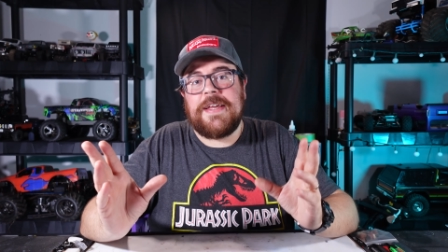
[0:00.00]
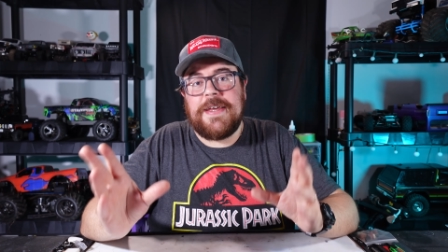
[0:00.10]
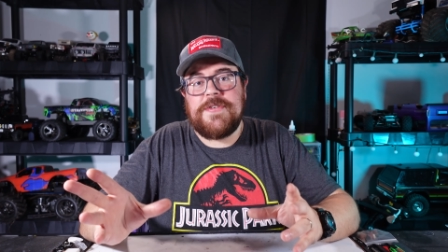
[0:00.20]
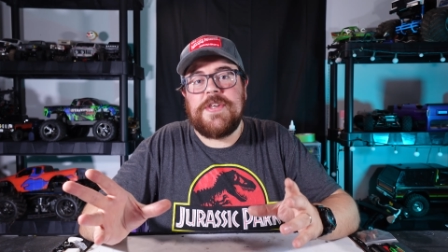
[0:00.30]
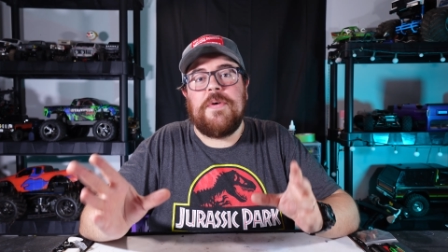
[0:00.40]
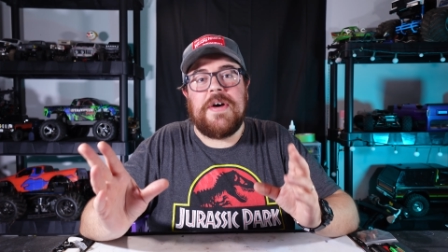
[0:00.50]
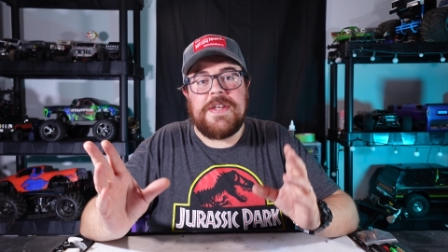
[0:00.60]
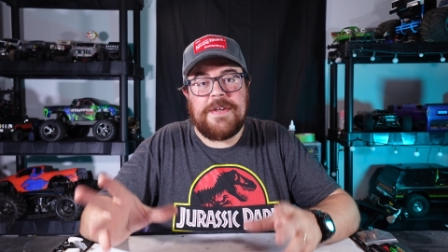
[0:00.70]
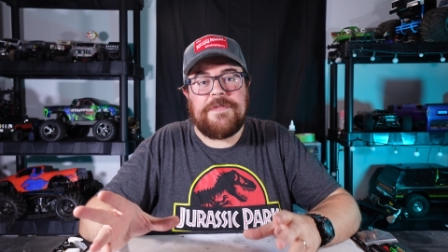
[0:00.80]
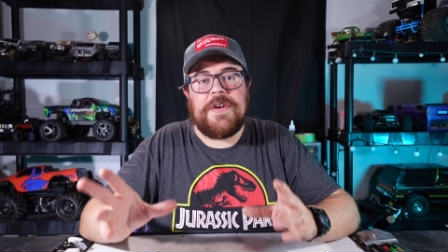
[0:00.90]
gives you a
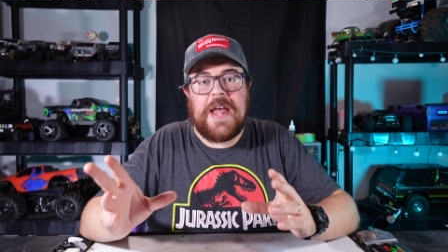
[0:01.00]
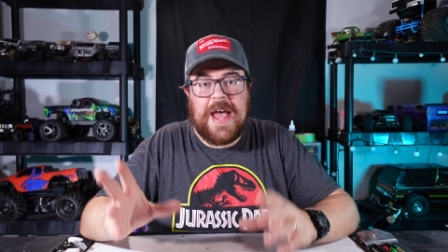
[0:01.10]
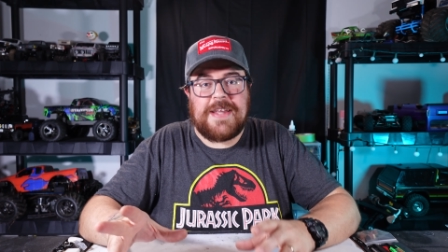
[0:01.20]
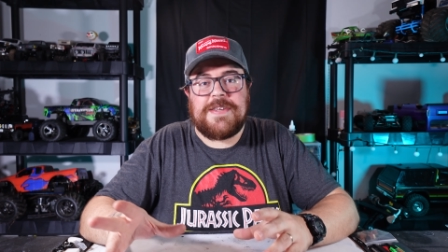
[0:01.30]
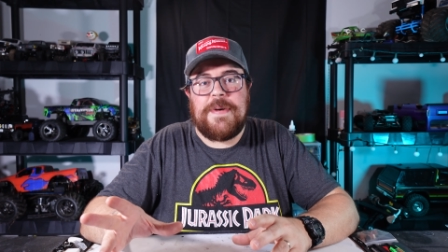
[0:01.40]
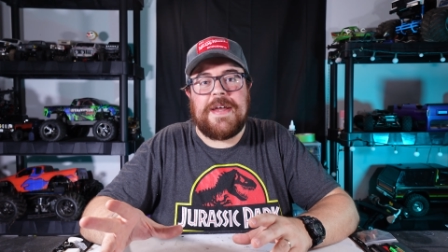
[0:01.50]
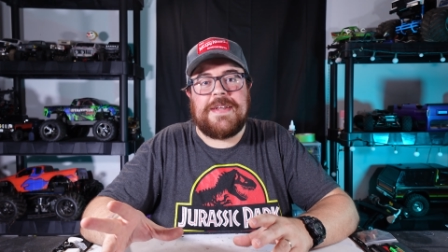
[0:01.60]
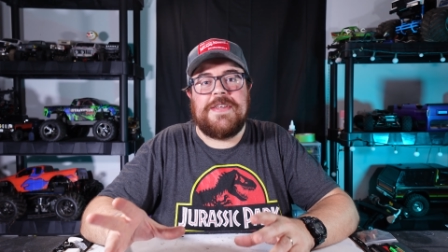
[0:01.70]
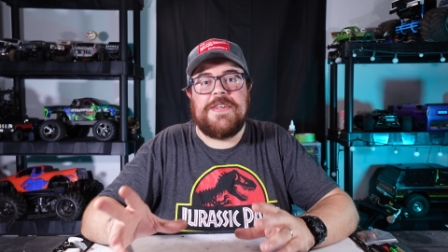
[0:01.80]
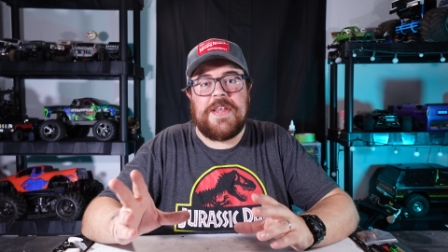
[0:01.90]
different
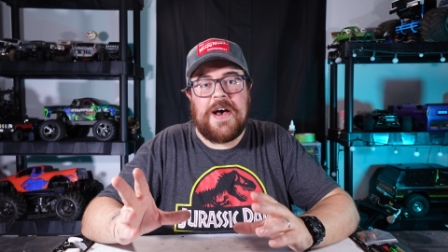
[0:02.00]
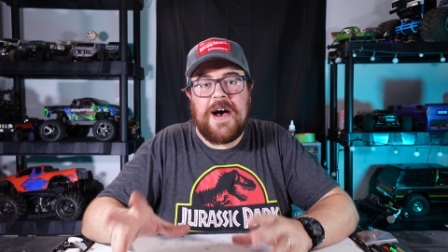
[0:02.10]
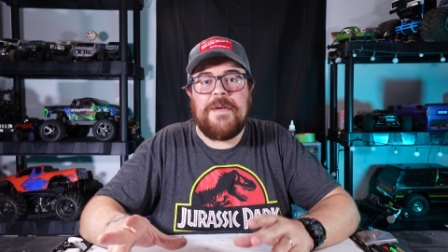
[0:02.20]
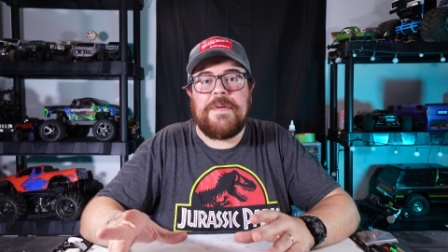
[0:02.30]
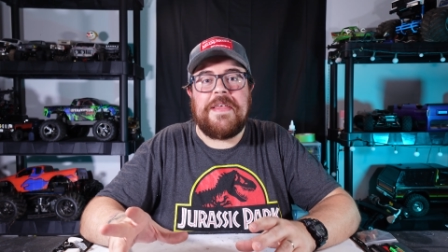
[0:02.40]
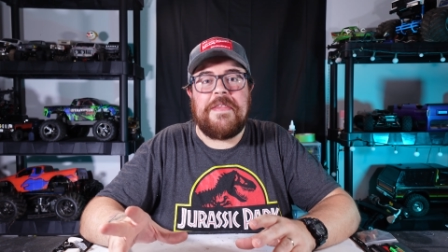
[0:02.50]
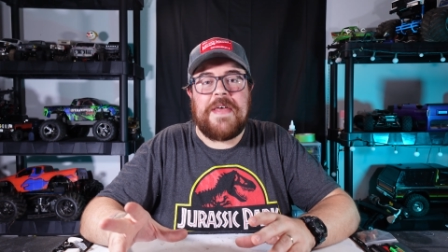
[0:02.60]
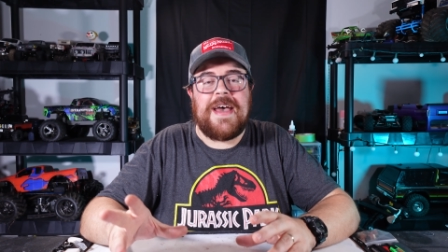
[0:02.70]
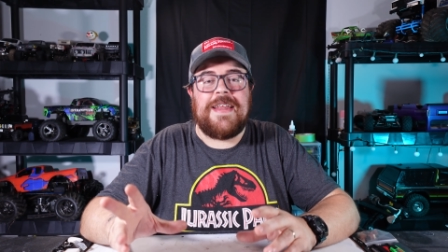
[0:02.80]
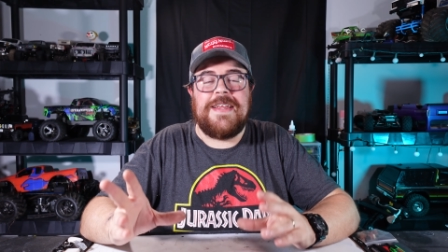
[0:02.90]
aspect to the hobby
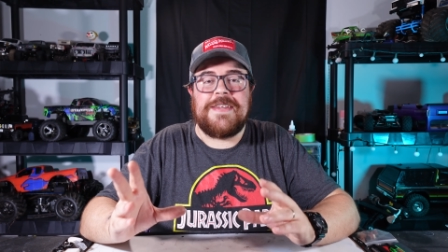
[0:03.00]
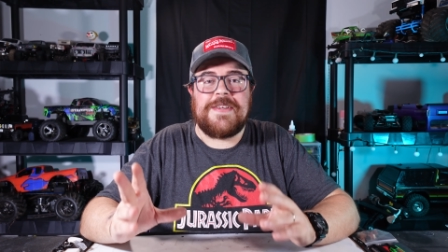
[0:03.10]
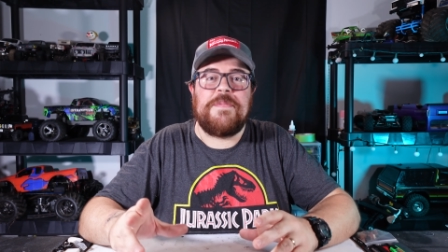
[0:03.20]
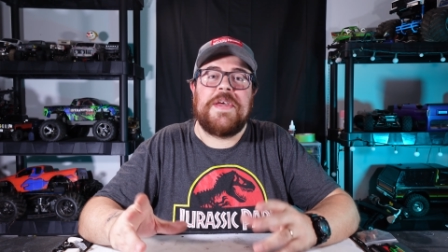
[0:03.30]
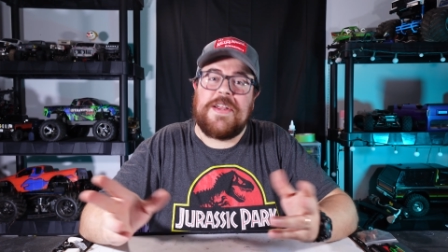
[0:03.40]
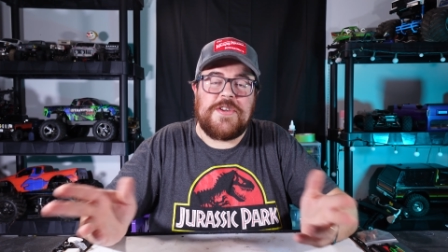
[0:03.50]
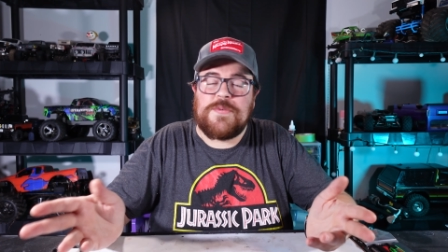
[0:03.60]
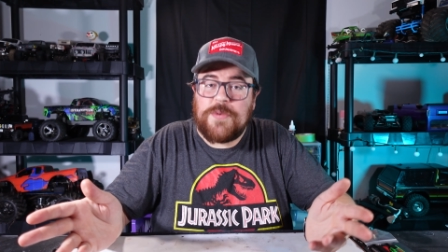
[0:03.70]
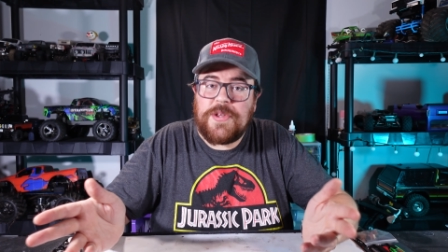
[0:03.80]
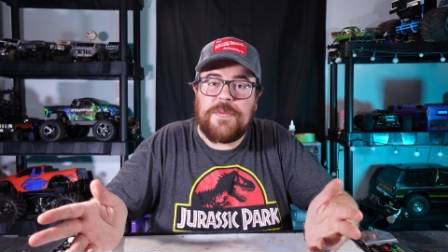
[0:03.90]
that is something I just
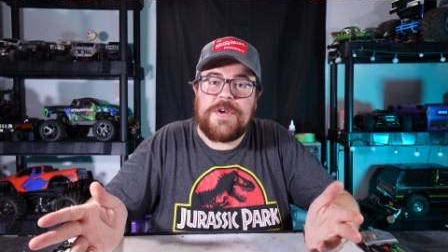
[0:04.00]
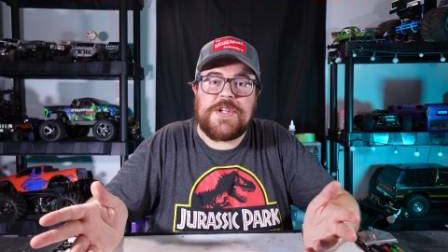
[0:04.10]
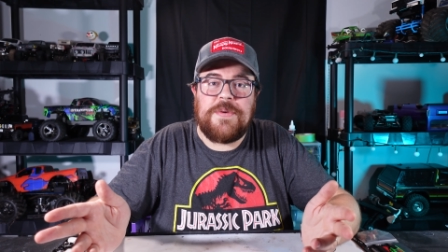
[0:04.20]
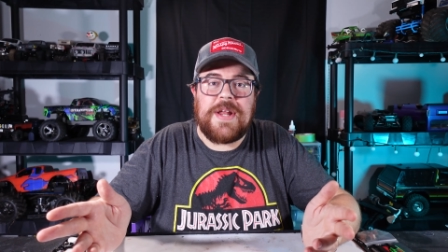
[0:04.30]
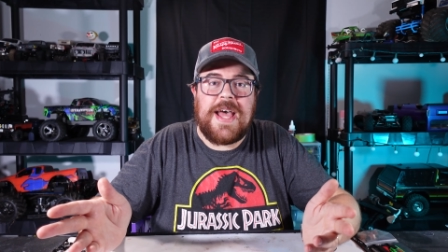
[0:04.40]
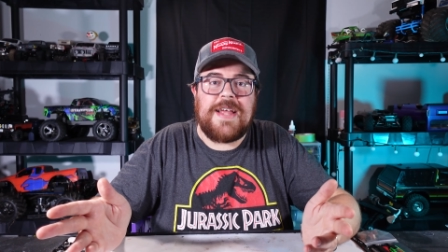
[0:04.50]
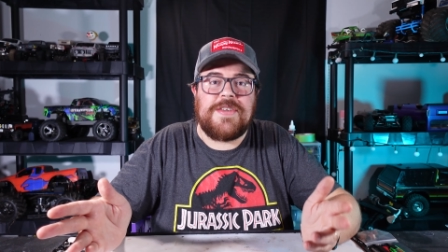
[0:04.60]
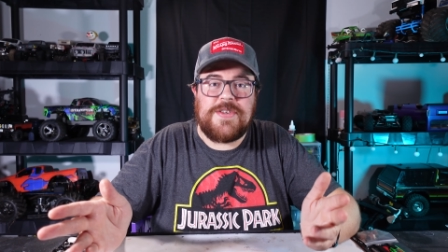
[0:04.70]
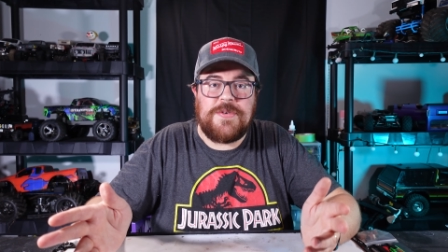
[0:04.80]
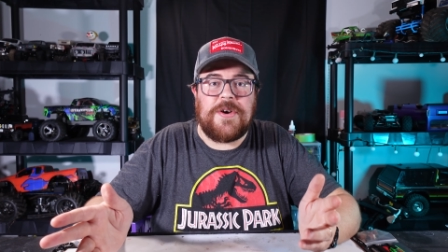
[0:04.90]
really wish I would have had
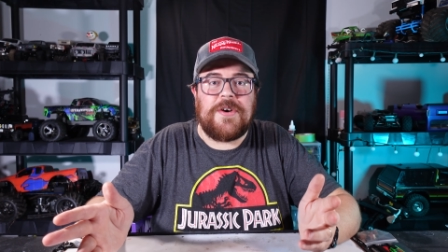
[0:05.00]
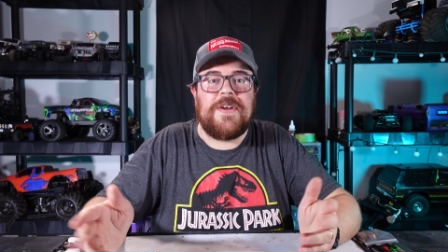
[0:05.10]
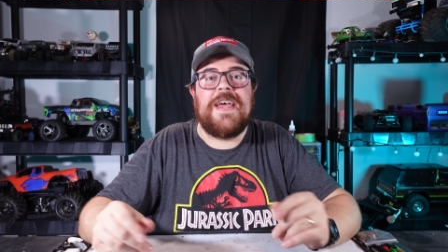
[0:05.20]
sooner.